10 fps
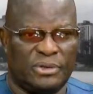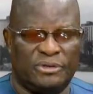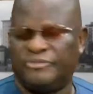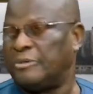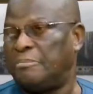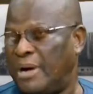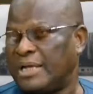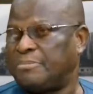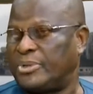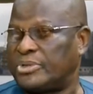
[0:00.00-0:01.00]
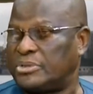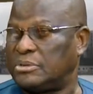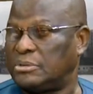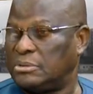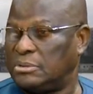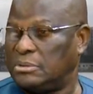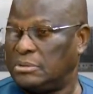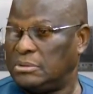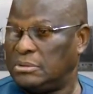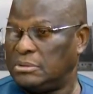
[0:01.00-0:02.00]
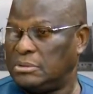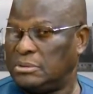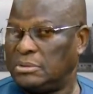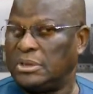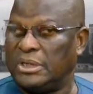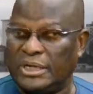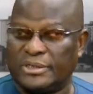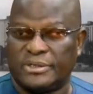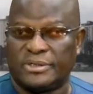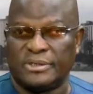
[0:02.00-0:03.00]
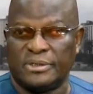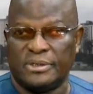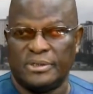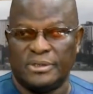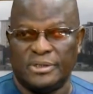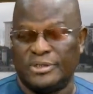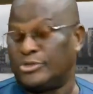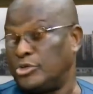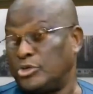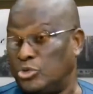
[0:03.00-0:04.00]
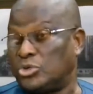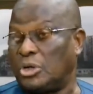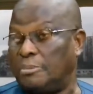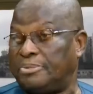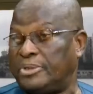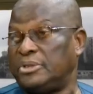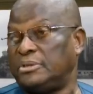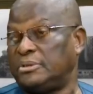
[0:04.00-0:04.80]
if a bad person gets into a good company,